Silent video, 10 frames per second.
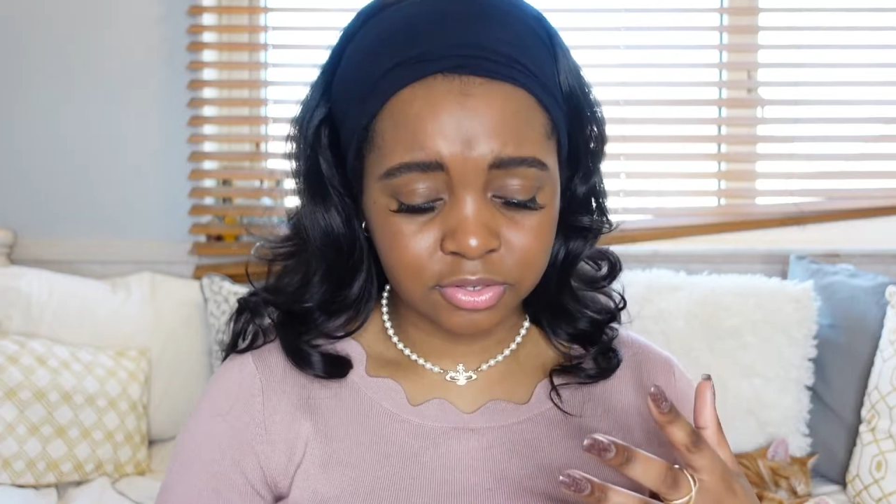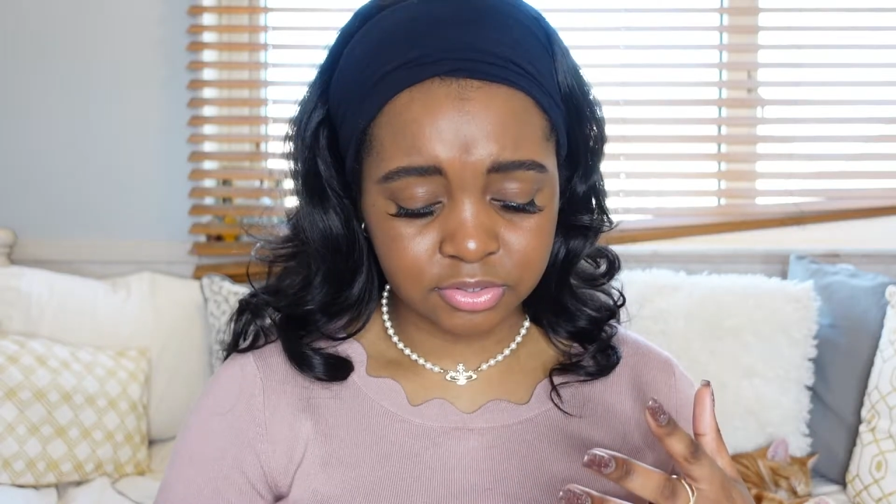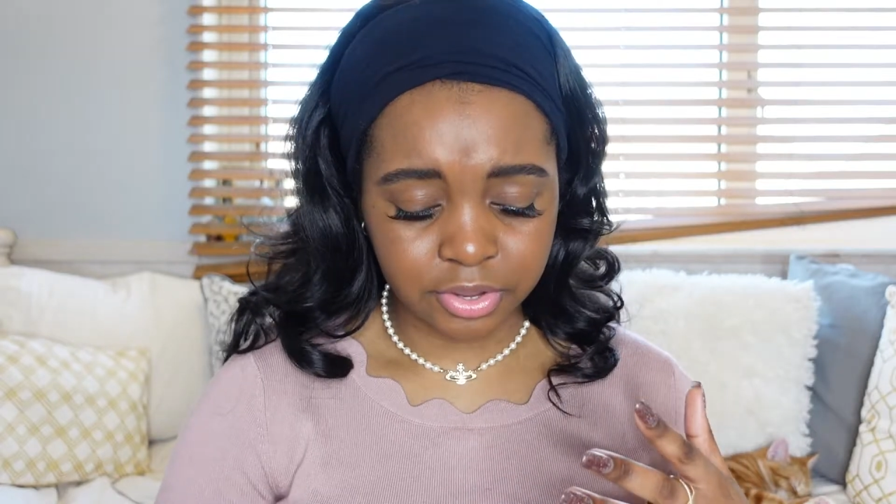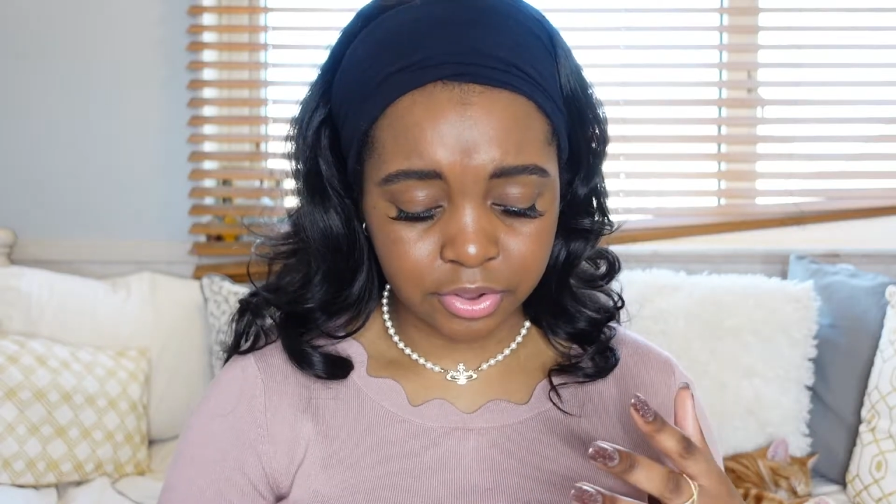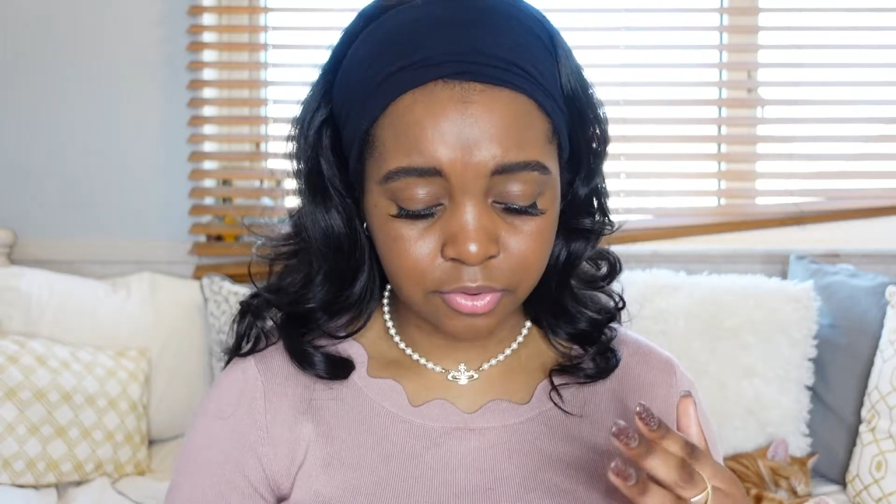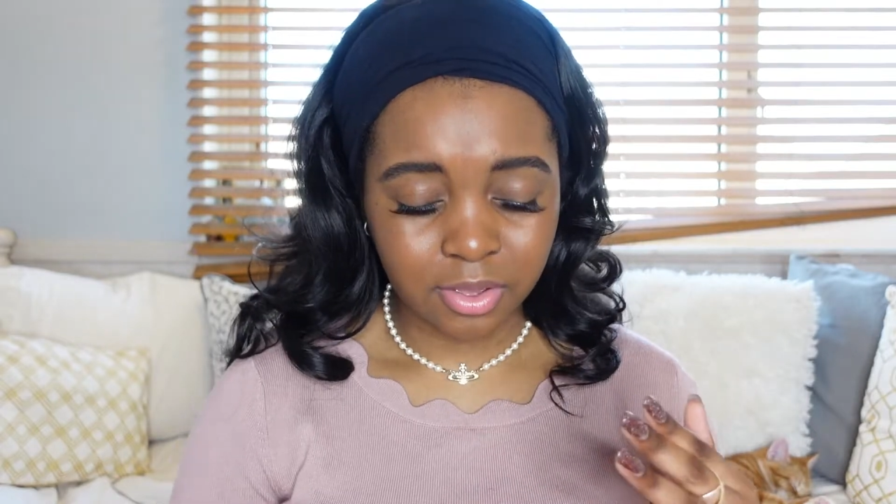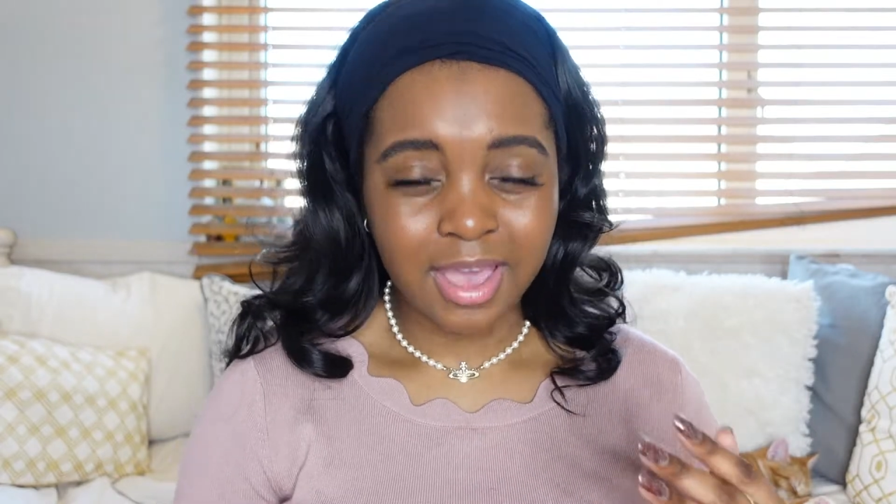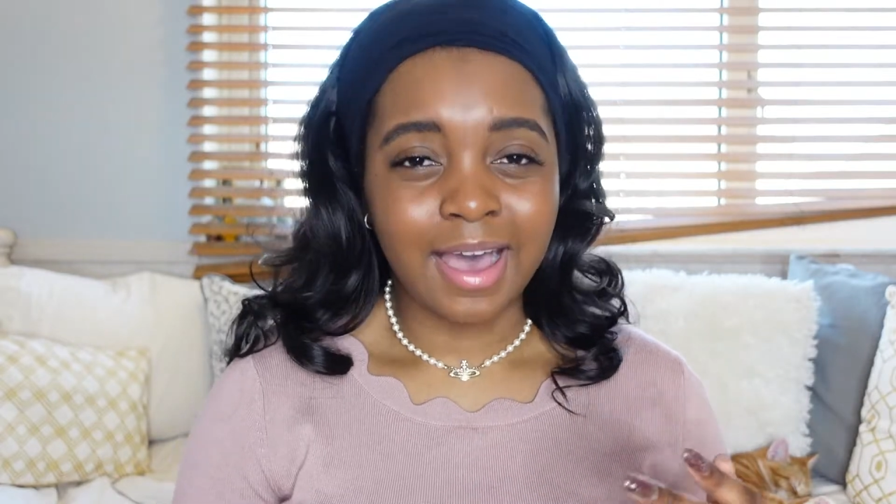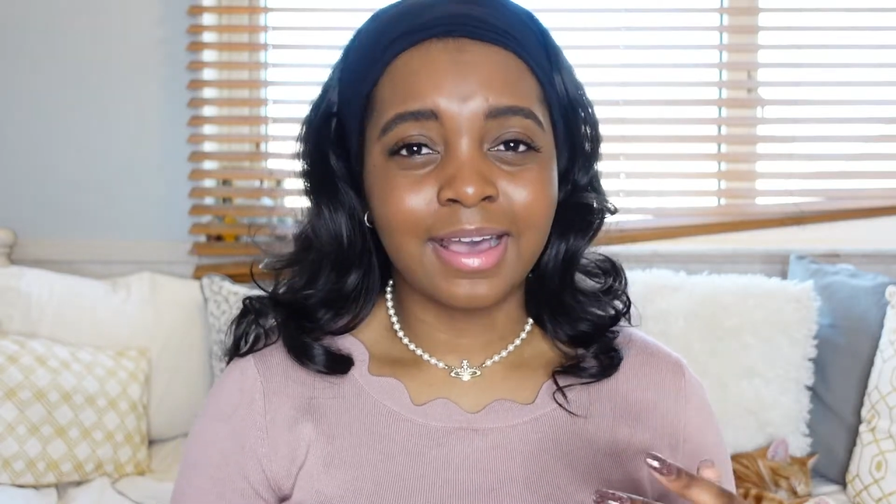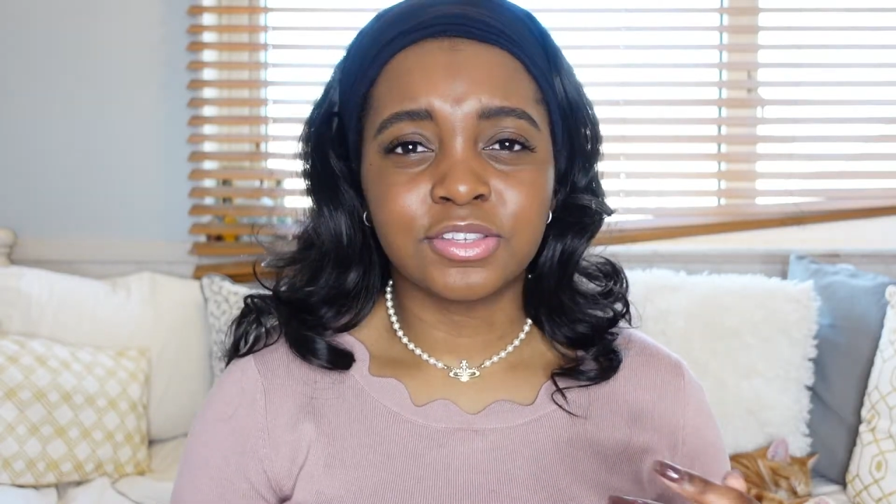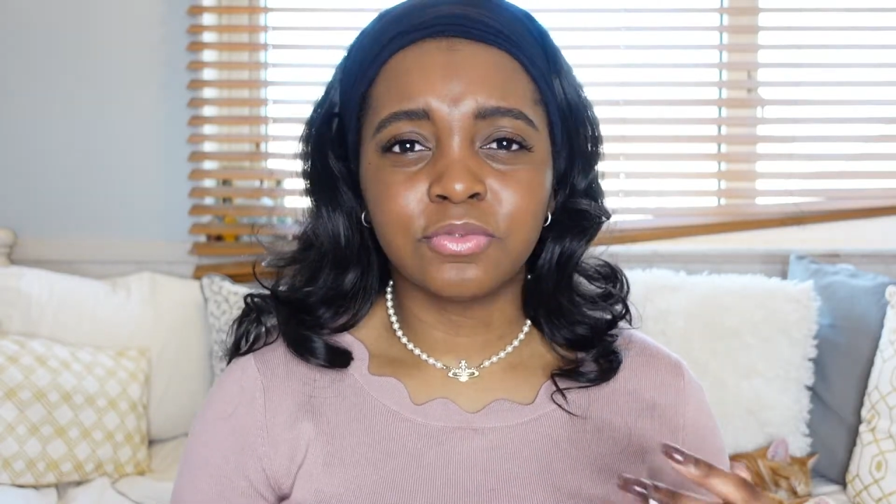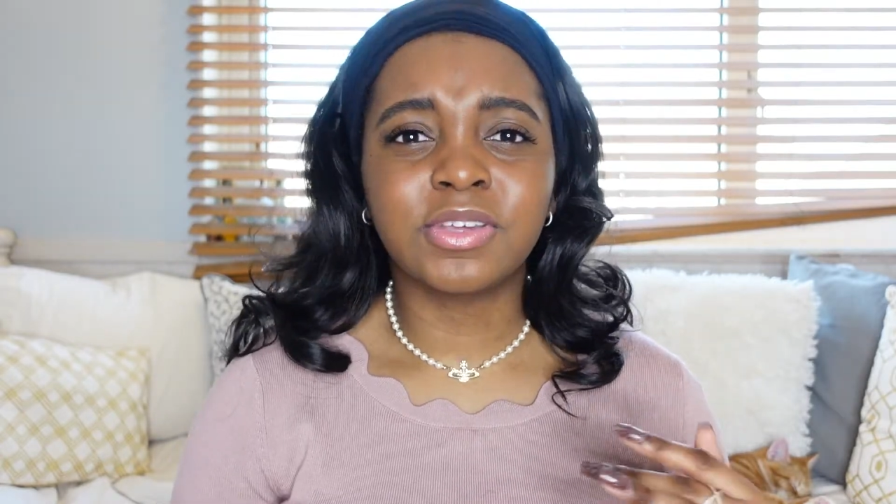So I sort